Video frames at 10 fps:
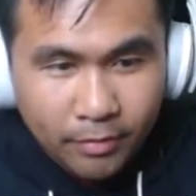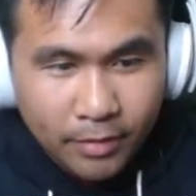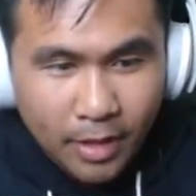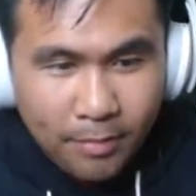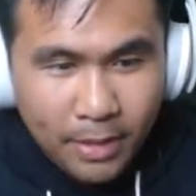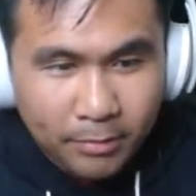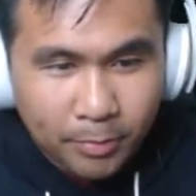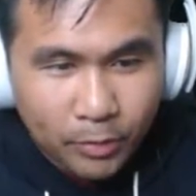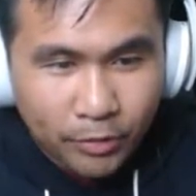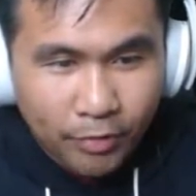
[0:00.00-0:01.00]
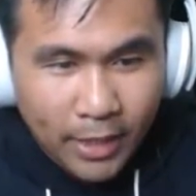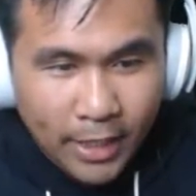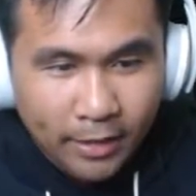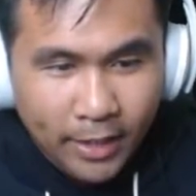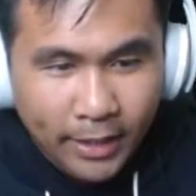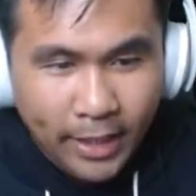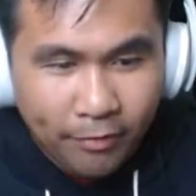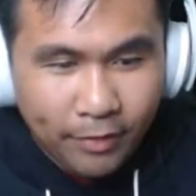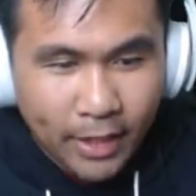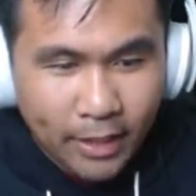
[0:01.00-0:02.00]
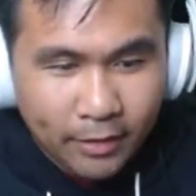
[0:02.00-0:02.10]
I bet I'm supposed to fly. I can't fly.